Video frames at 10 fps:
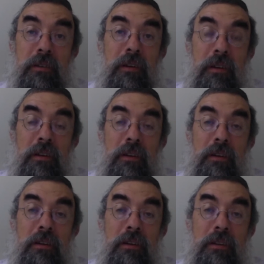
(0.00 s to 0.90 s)
And
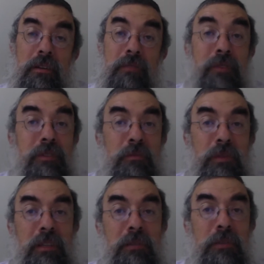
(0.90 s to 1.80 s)
then there are
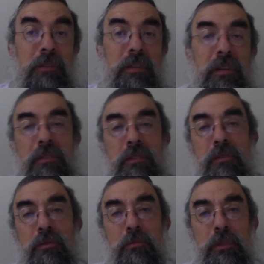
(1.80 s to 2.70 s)
far
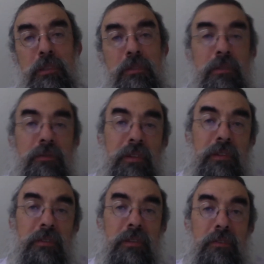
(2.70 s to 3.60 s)

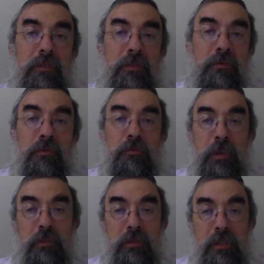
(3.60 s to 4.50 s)
invisible enemies against
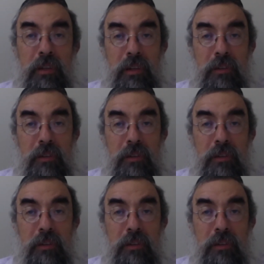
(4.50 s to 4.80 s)
whom we need to